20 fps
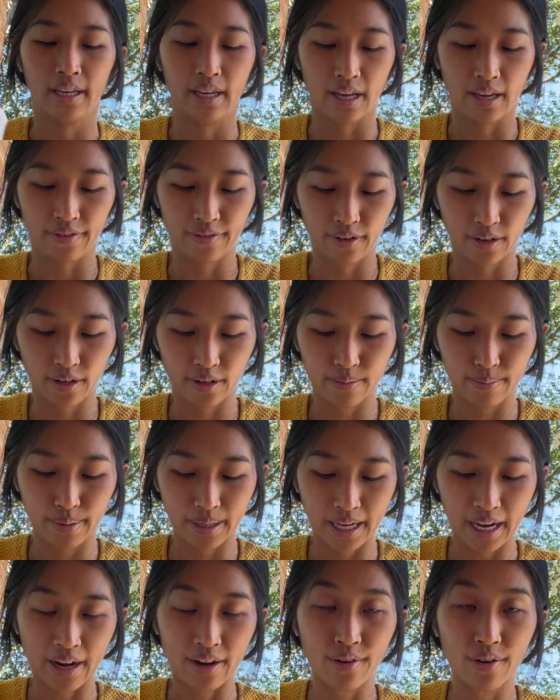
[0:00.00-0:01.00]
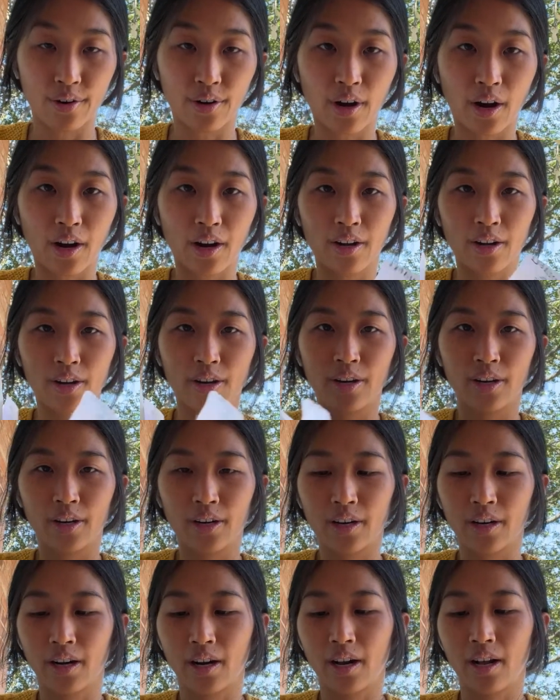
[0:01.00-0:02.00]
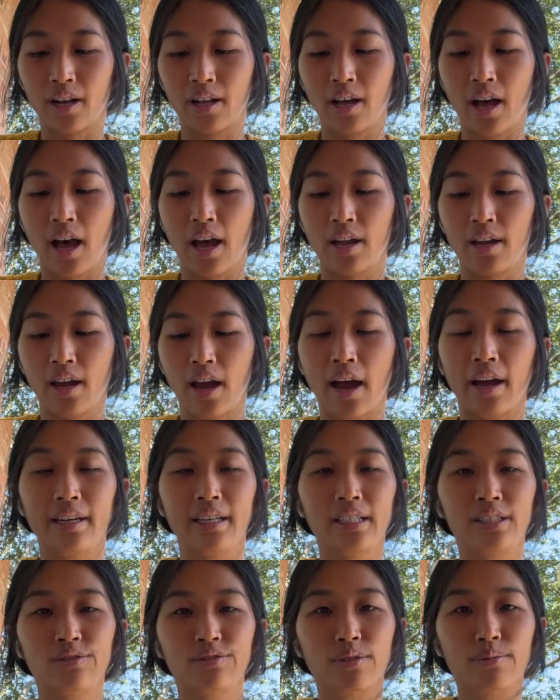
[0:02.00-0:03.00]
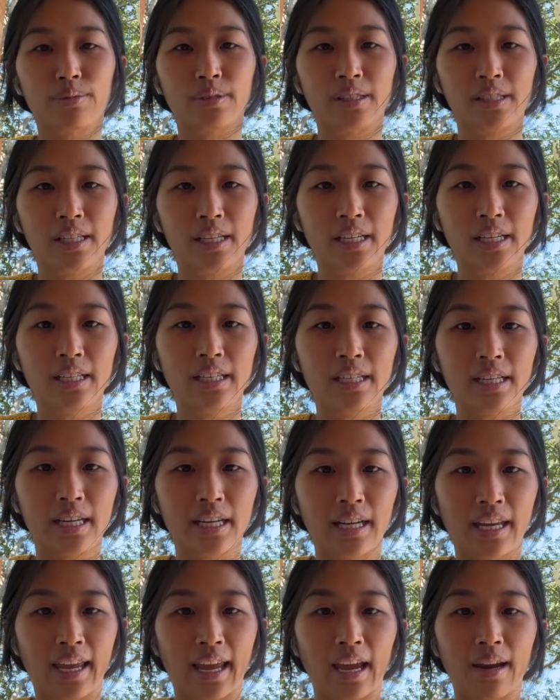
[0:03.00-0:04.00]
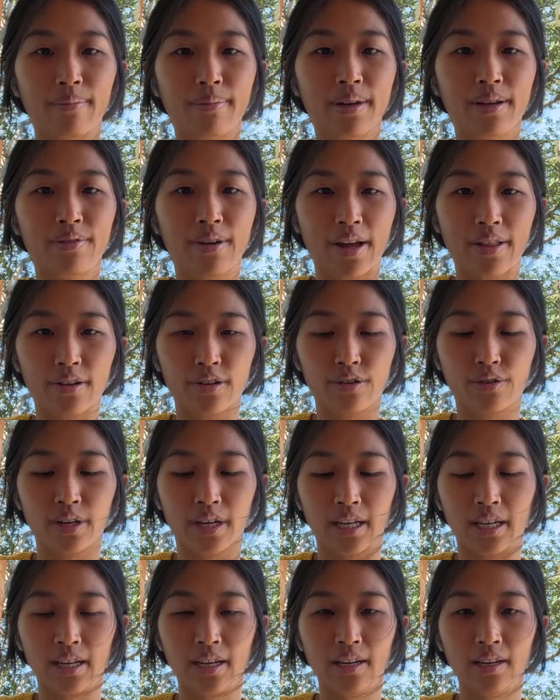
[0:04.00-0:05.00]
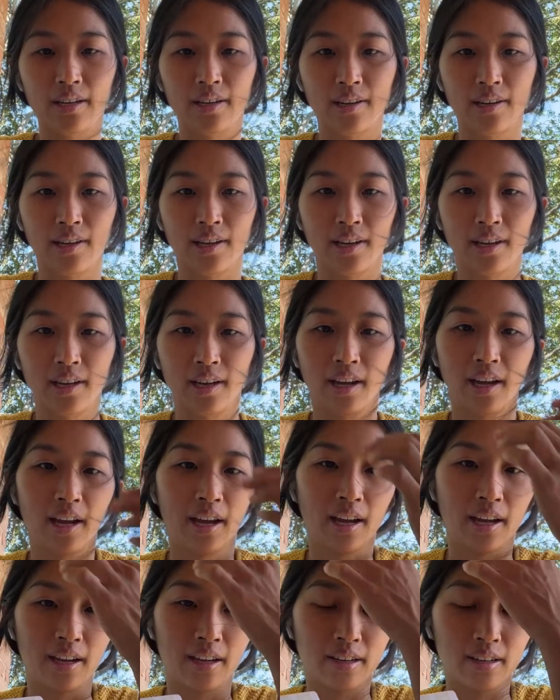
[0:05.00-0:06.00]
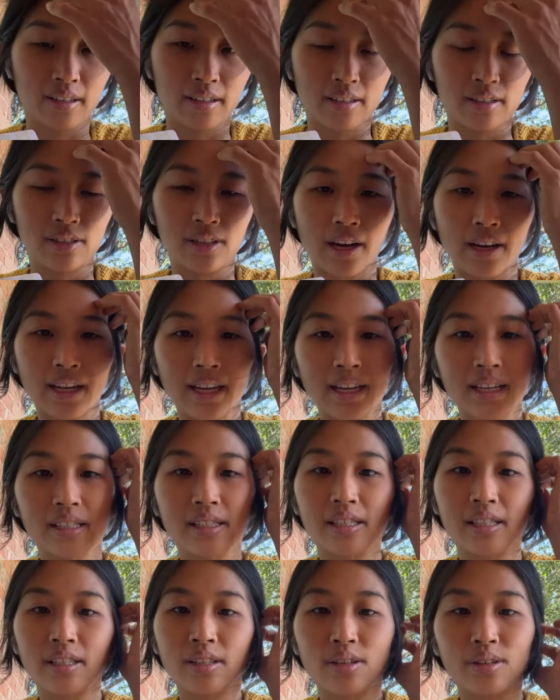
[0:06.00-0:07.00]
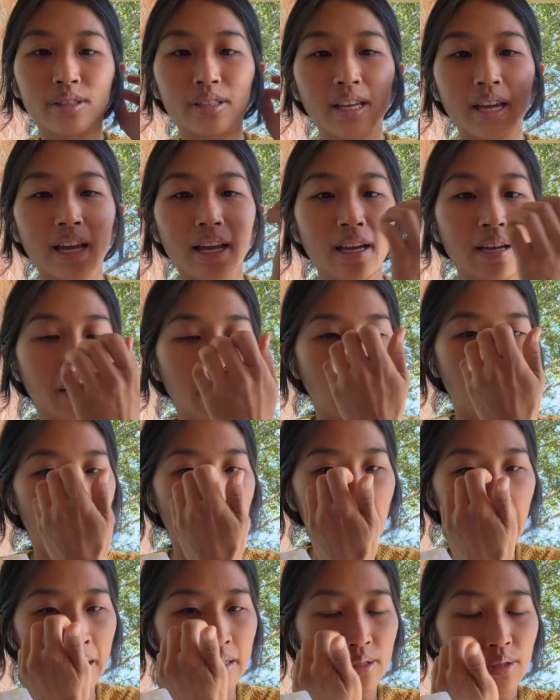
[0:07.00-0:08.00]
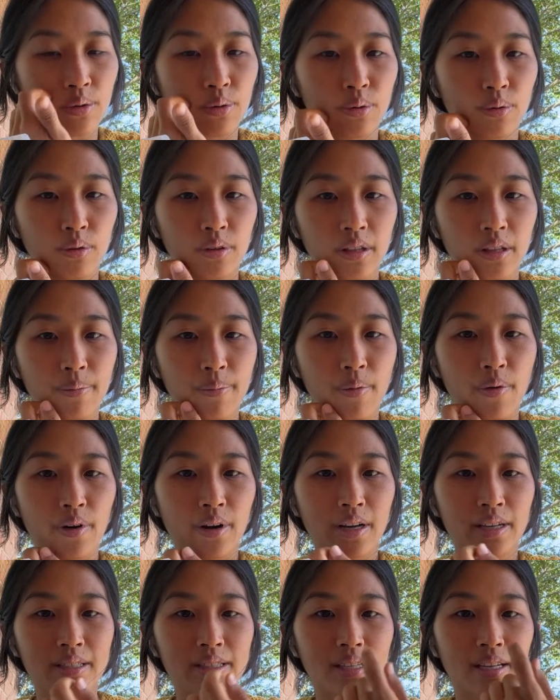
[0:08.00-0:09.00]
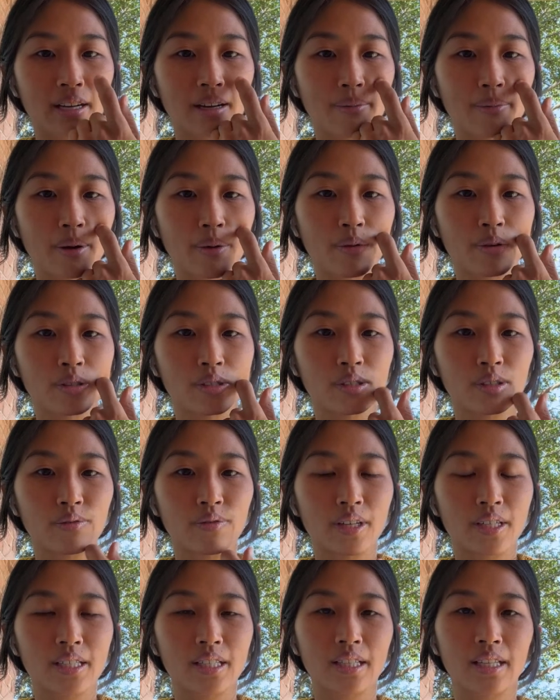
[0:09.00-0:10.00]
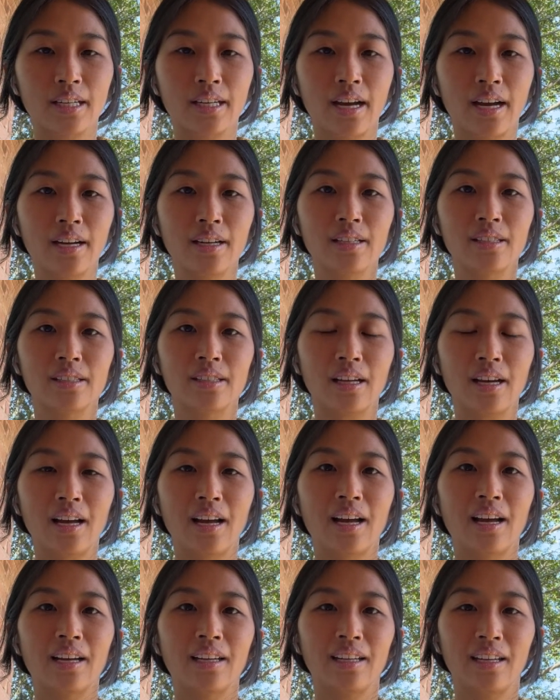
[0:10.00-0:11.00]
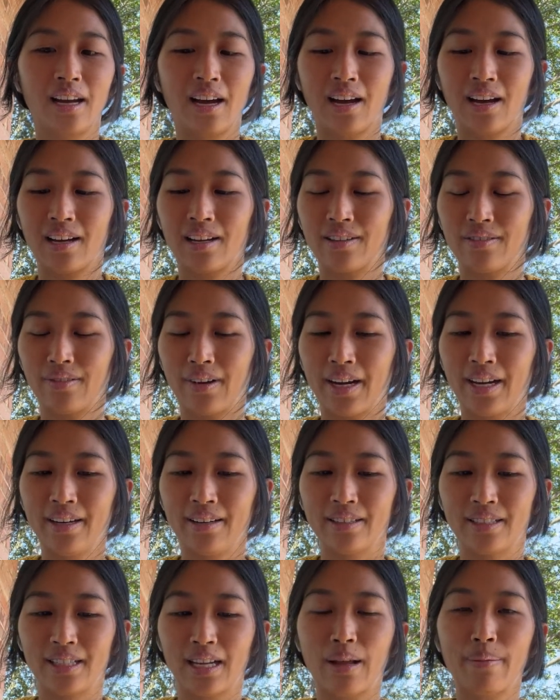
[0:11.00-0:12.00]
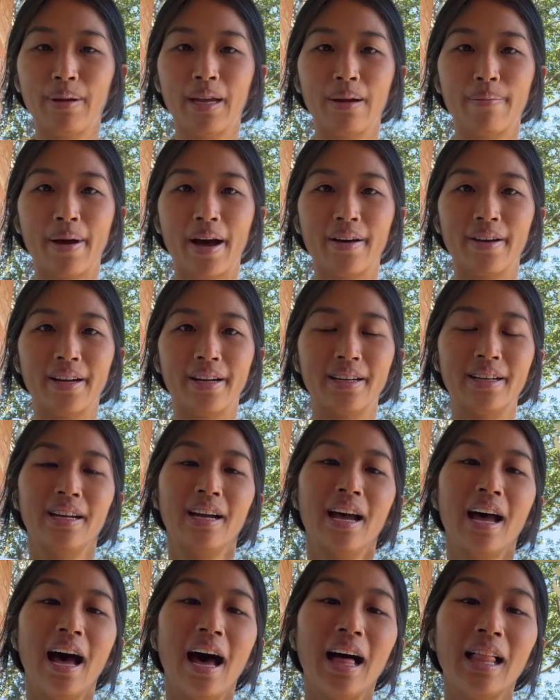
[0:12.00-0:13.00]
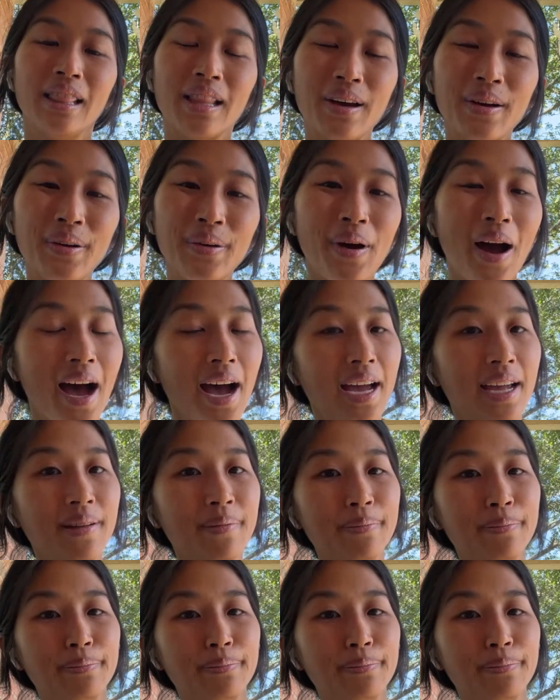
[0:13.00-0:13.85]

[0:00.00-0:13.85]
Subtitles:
If you're a beginner gardener, onion from seed can be rather tricky. Jackie, is that you're saying it's cool in the mornings here, but we're still reaching the 90s. Oh, yeah, right? Tell me about it. Hello, hi.